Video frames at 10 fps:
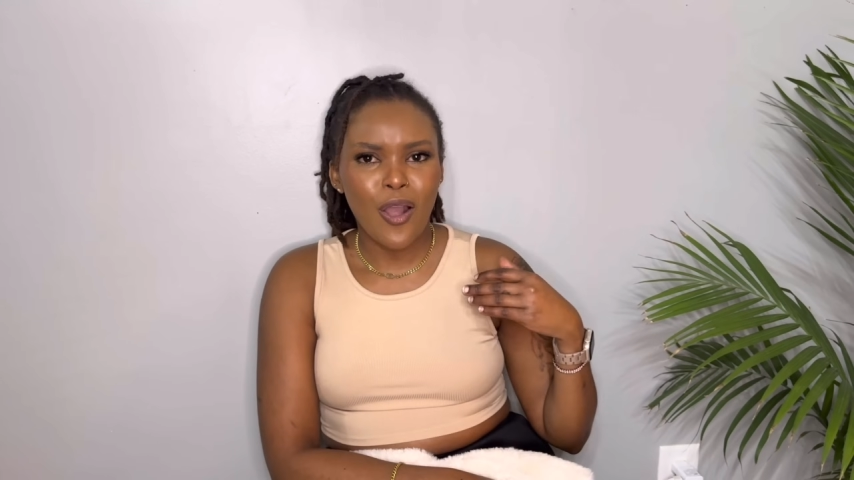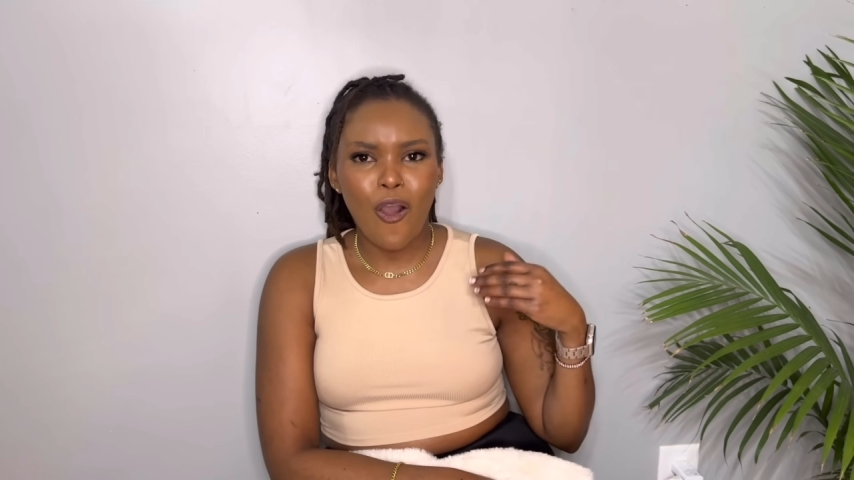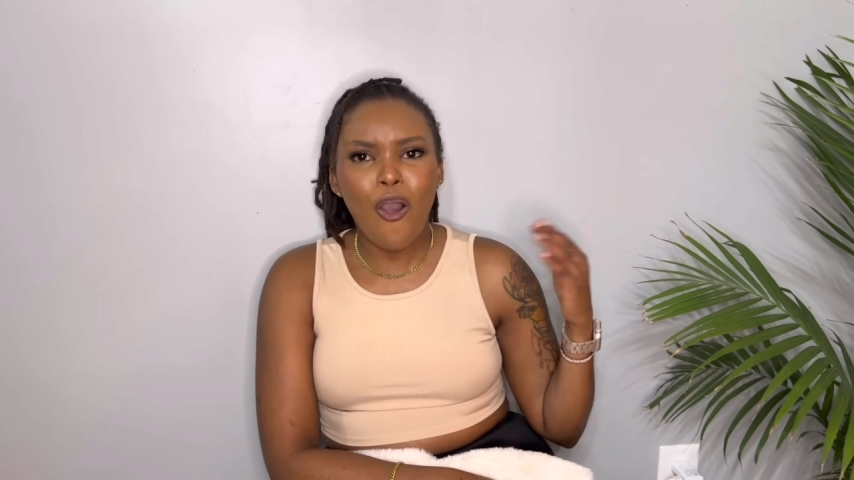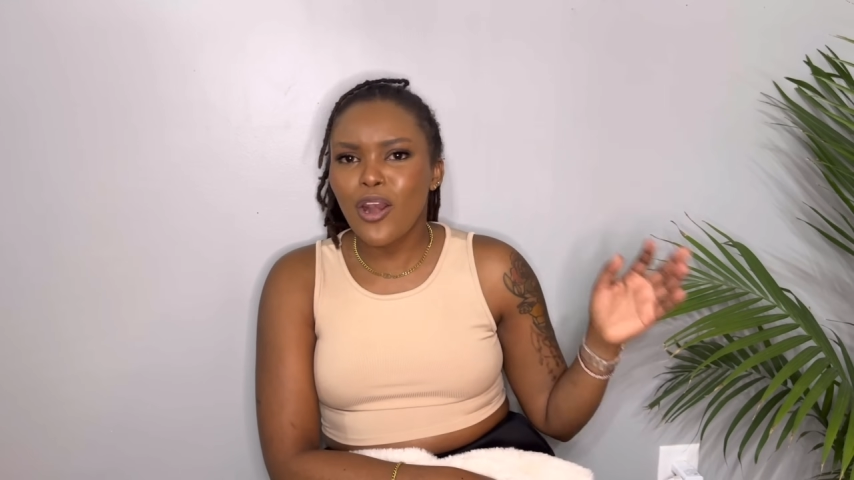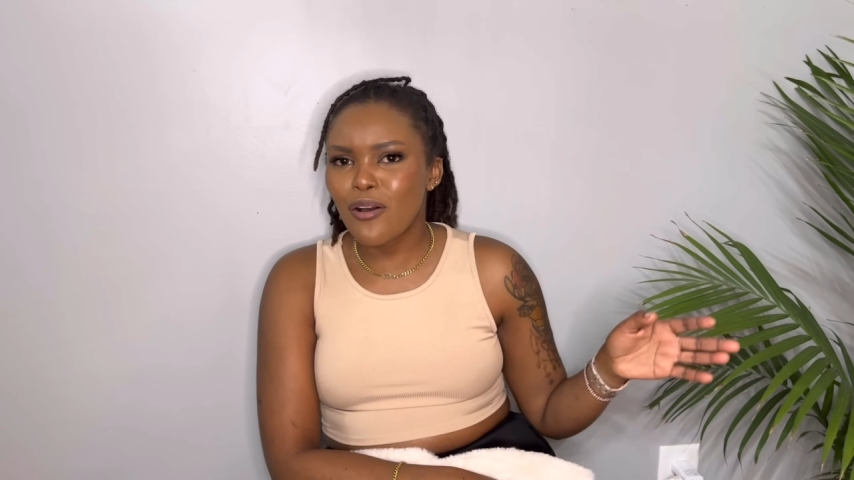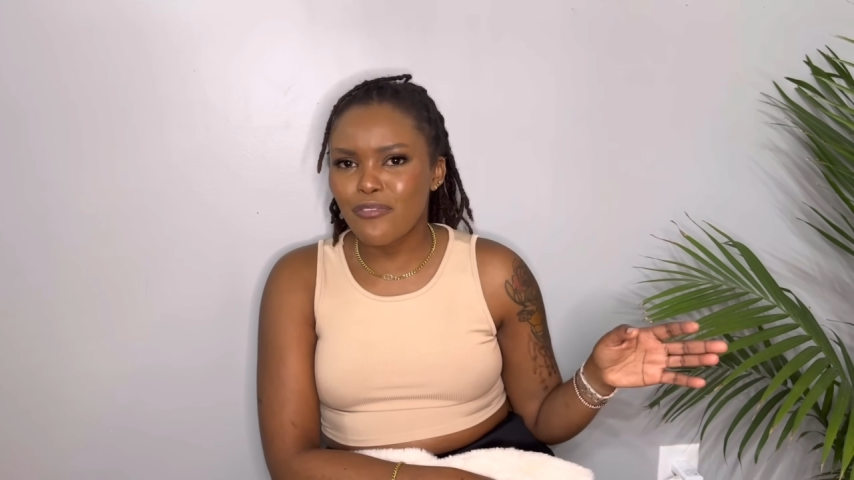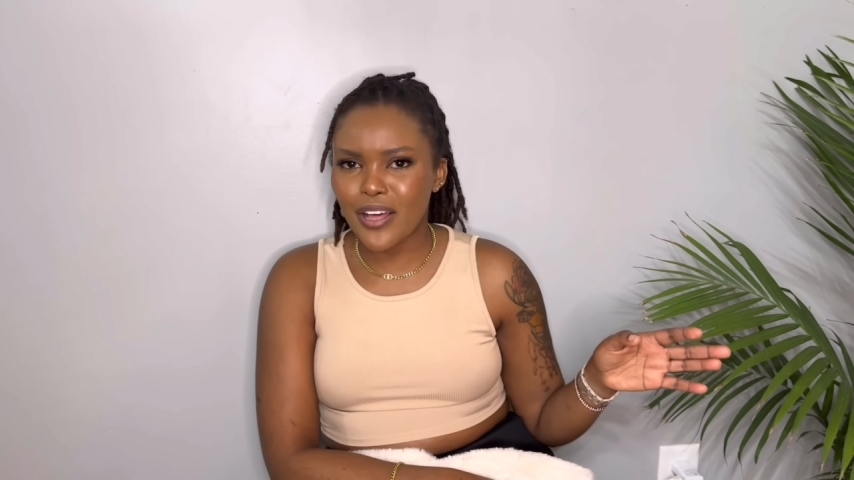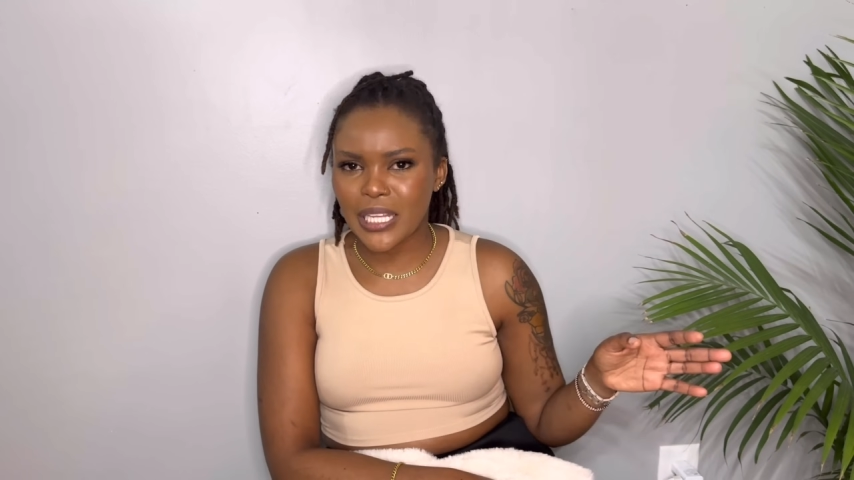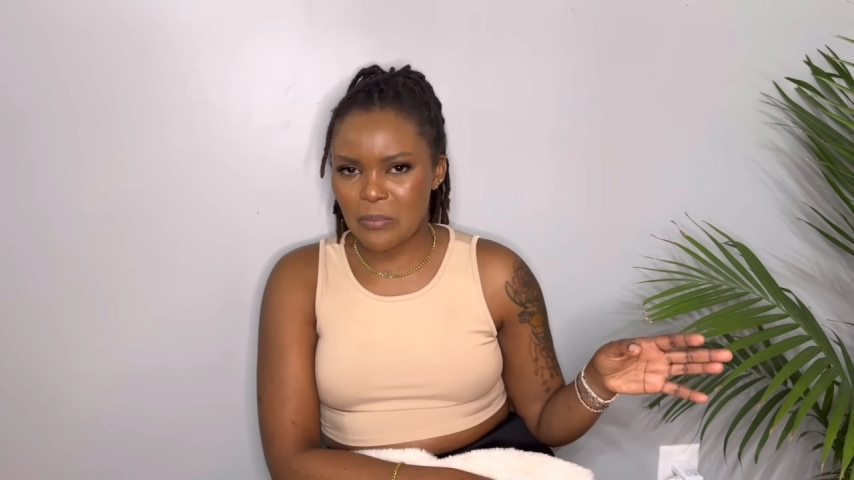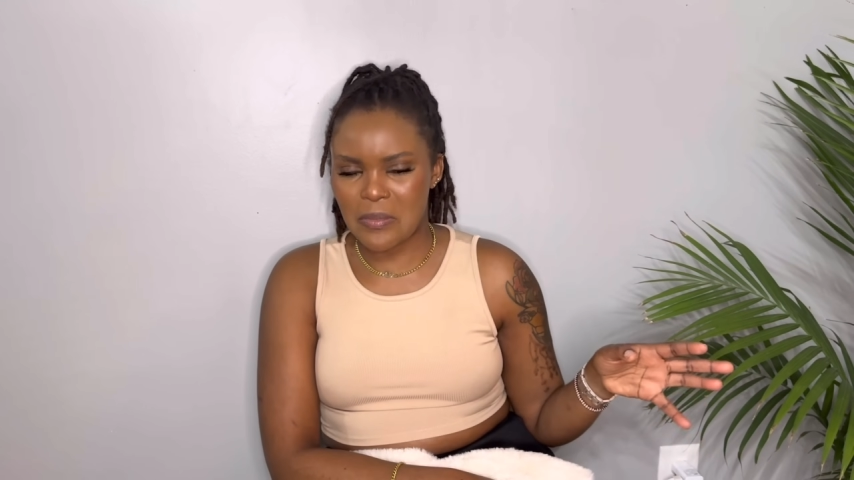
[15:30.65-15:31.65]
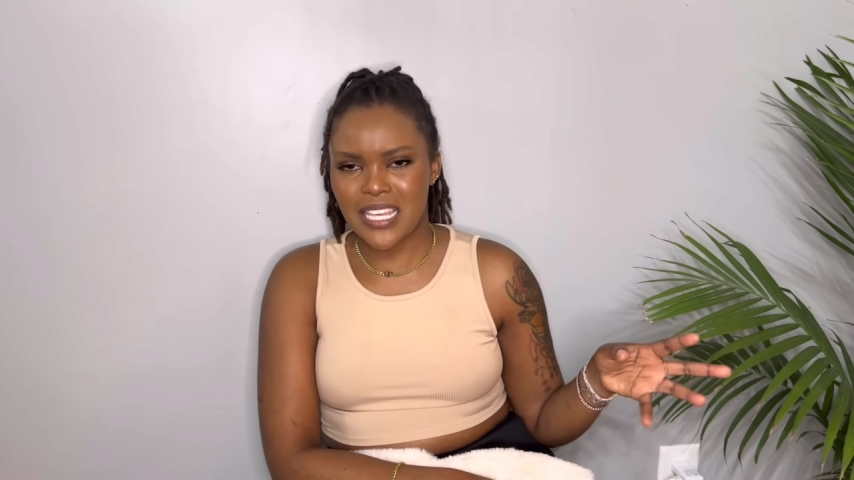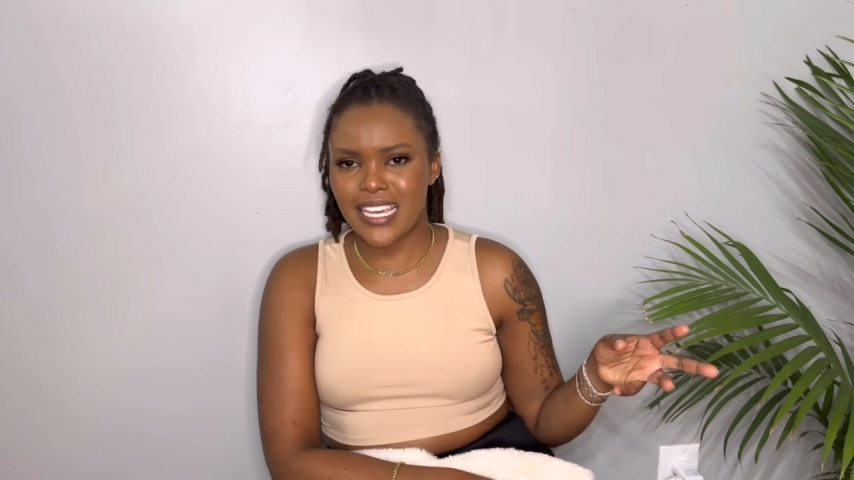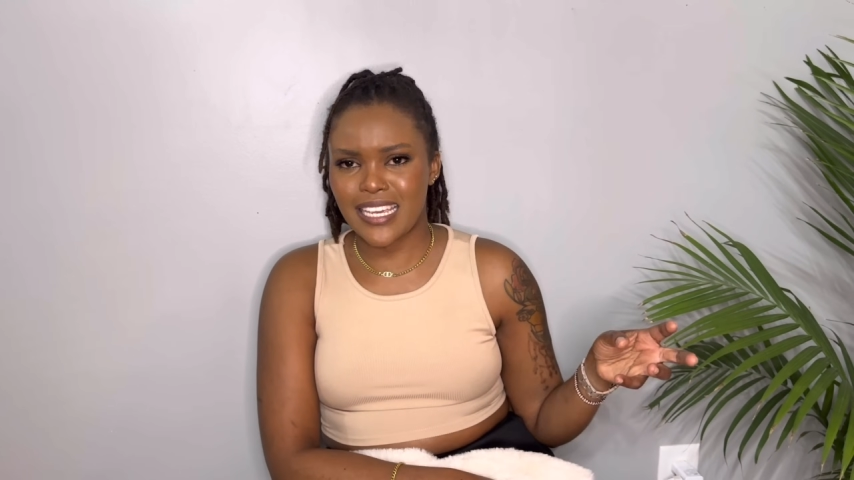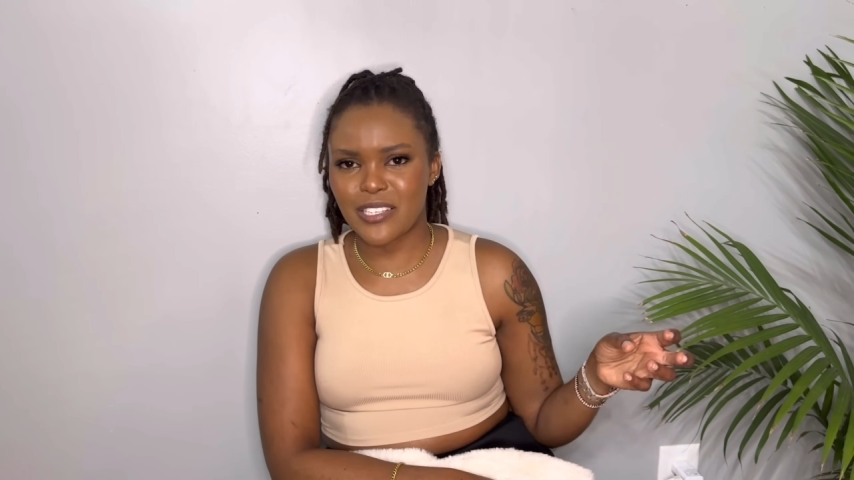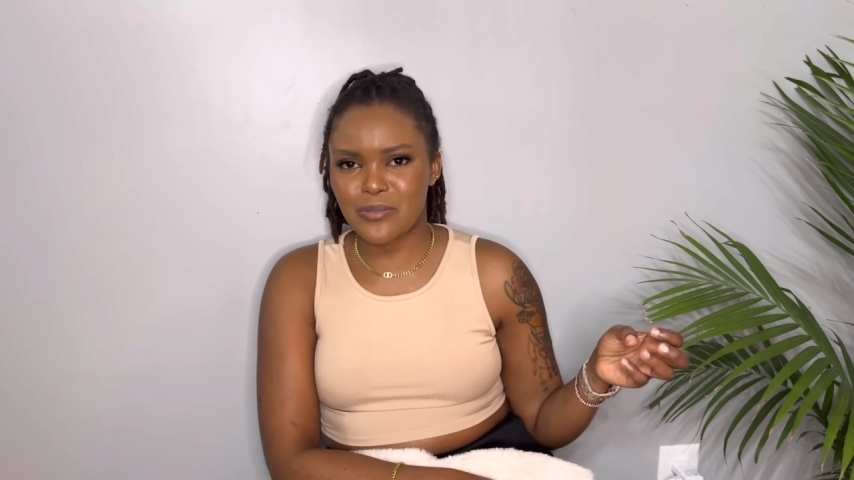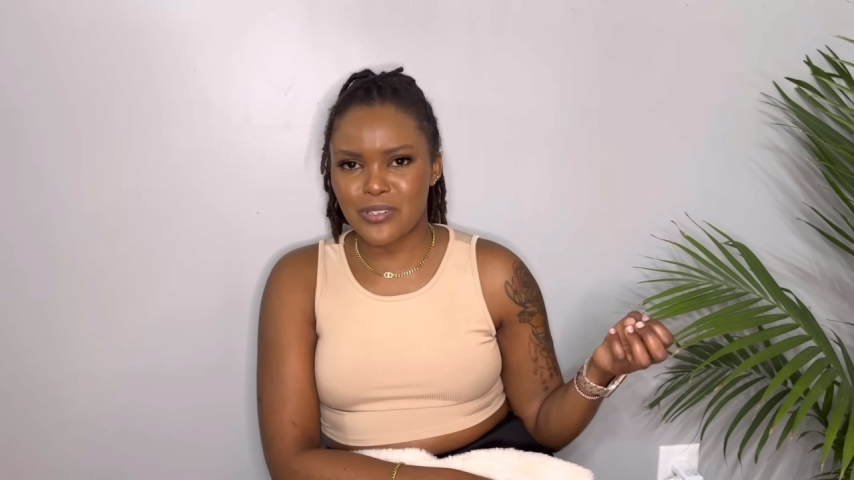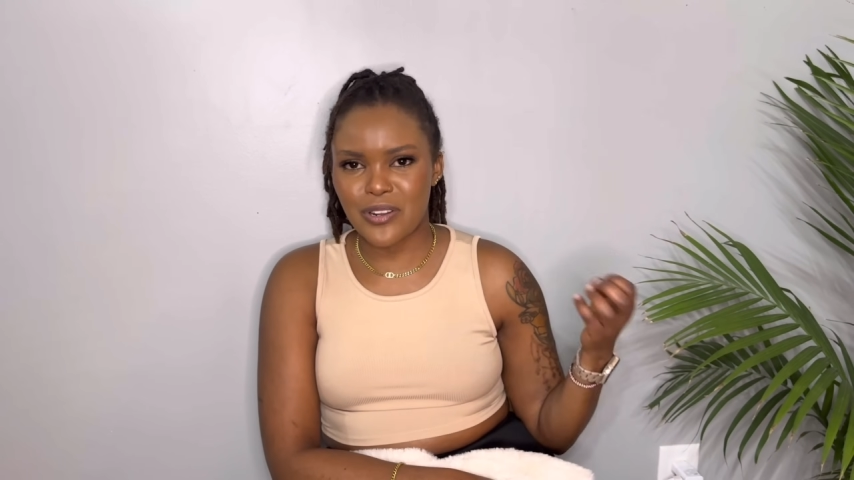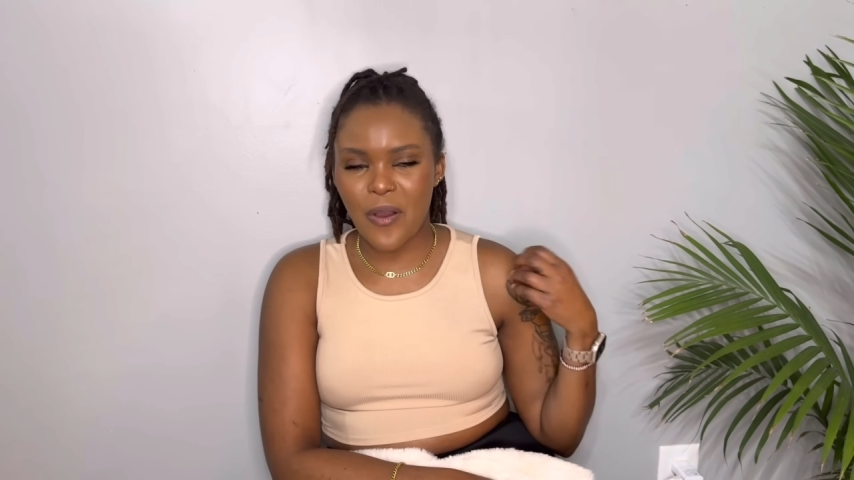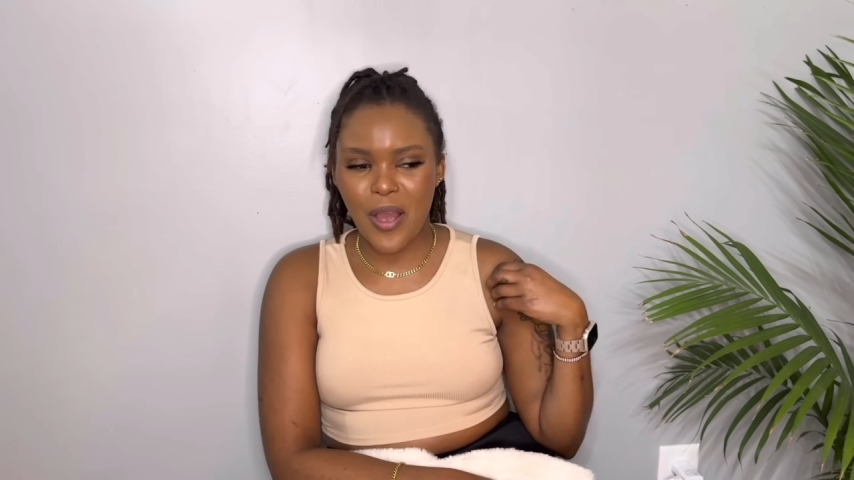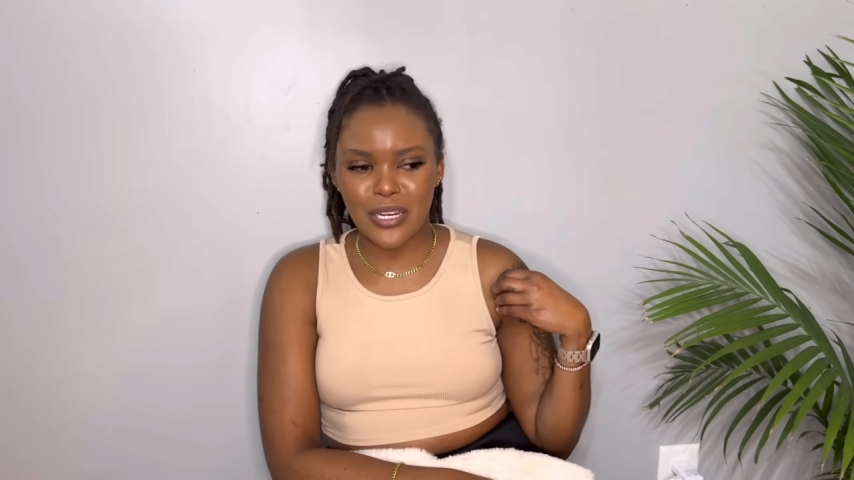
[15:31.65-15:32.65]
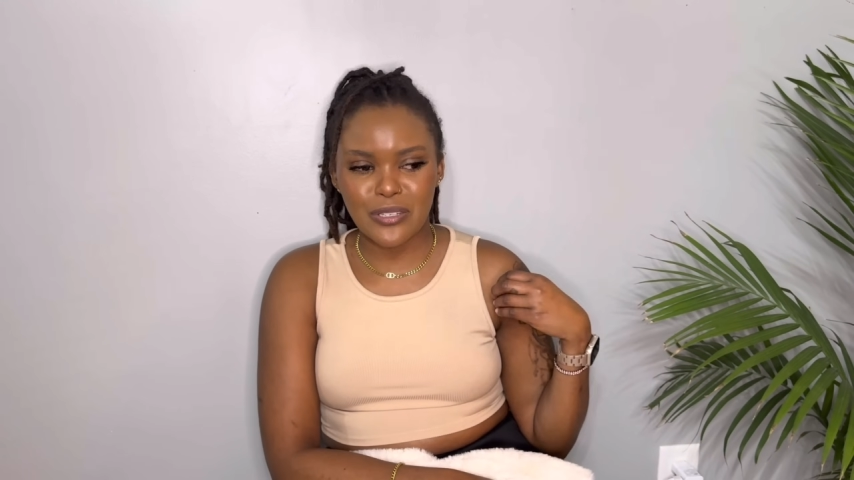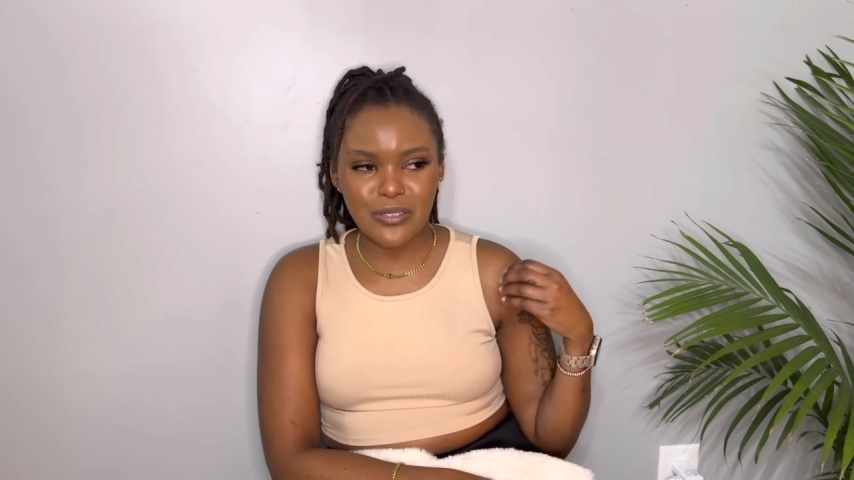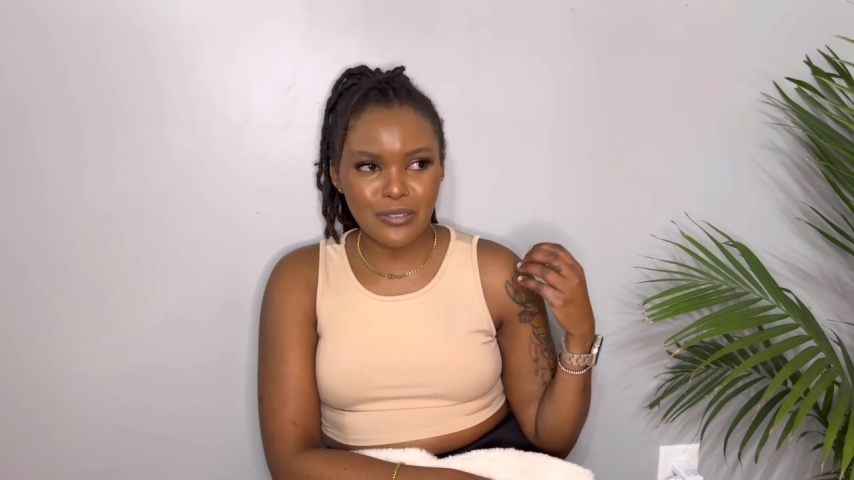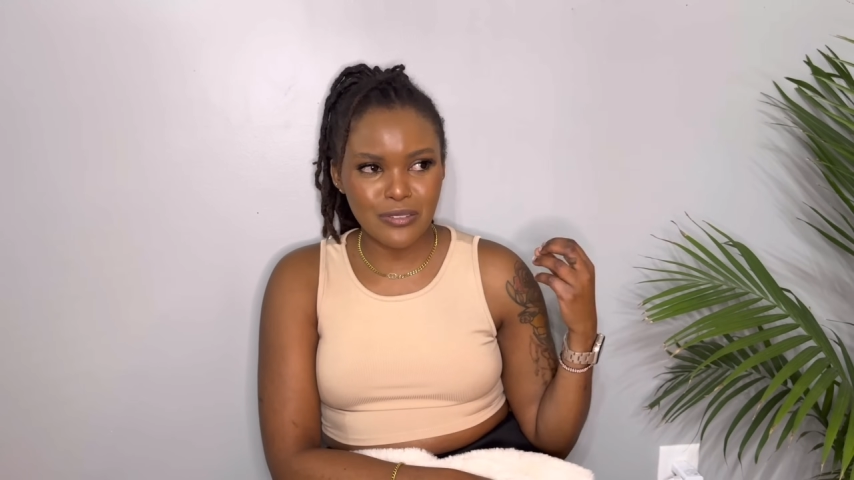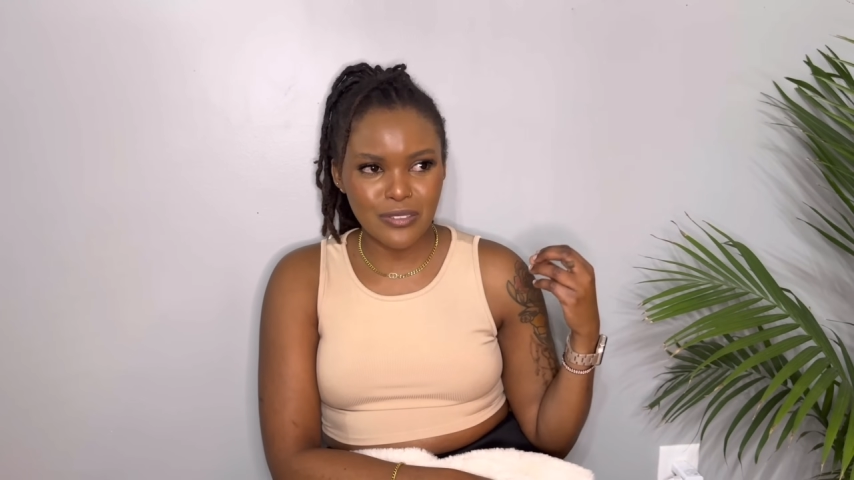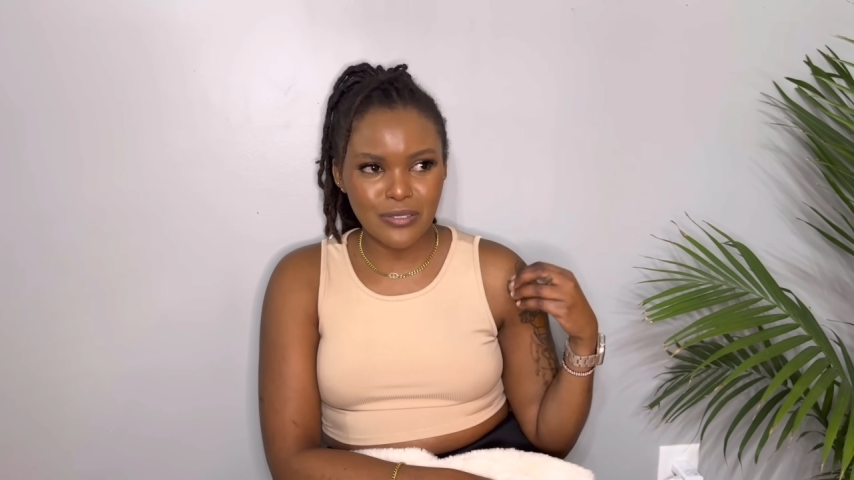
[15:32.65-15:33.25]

all over the place. We don't want to,